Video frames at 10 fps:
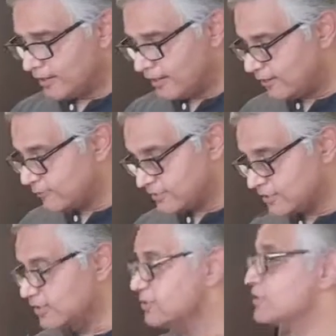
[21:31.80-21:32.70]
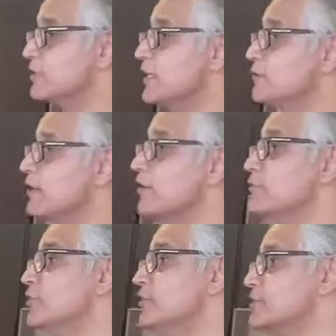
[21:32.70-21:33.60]
and my journey just became a lot
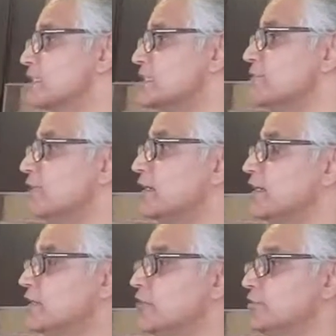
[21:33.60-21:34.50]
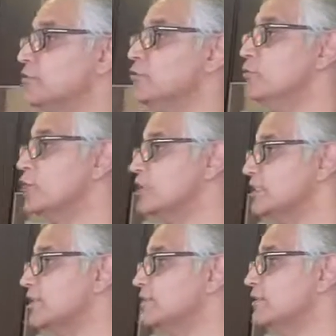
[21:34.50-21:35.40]
more interesting when I got through Oberoi
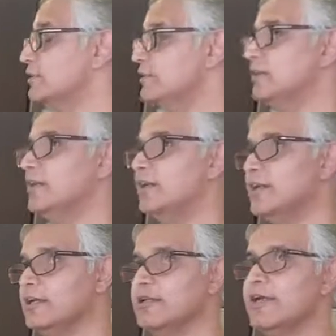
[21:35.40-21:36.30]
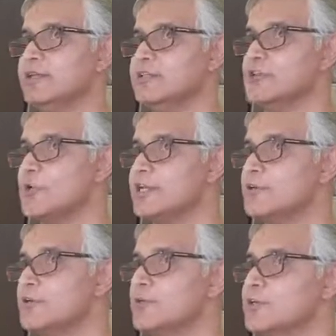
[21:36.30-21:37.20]
Hotels. I joined
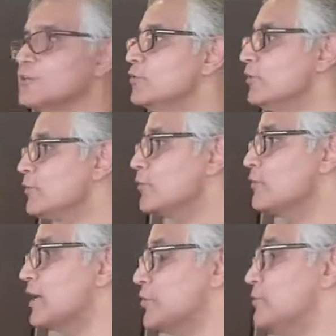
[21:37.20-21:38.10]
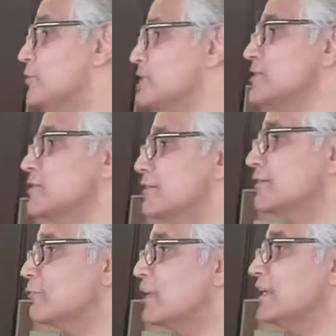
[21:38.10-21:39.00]
Oberoi School of Hotel Management, which is
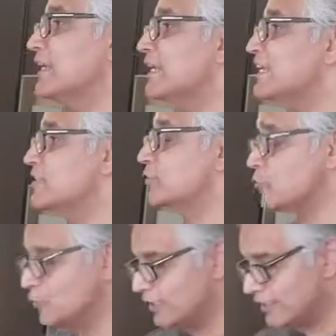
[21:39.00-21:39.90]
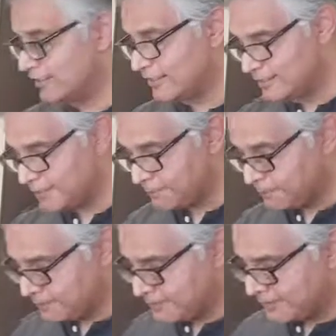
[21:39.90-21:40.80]
quite an elite school in India.
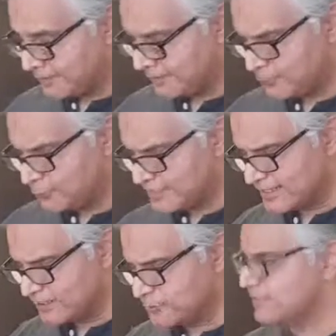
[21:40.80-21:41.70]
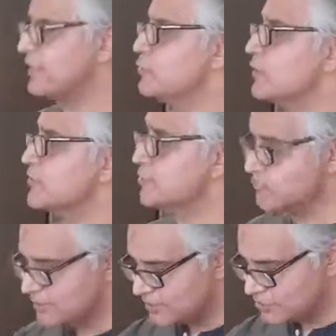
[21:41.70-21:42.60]
They only take about 10-12
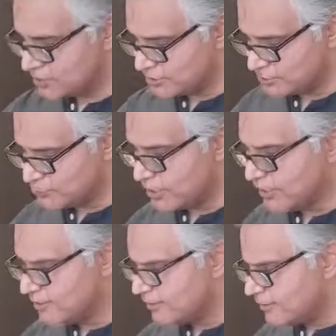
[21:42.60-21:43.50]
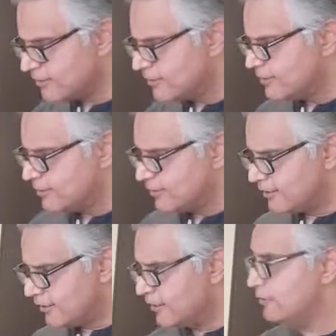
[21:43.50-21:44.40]
students each year to train.
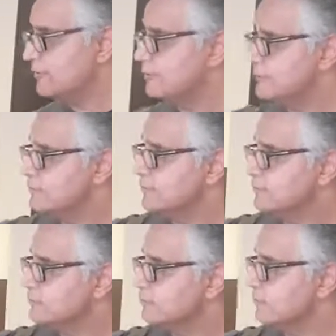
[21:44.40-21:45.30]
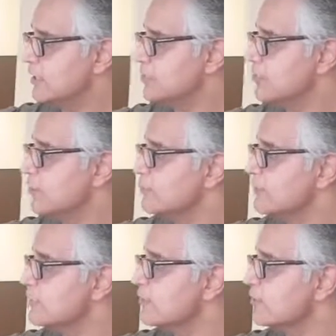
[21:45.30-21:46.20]
I should not
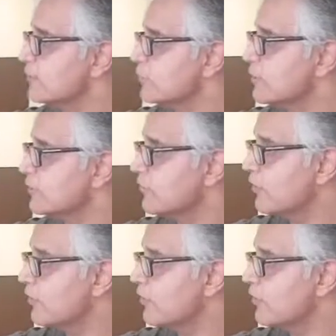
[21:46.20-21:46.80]
miss out on this one. So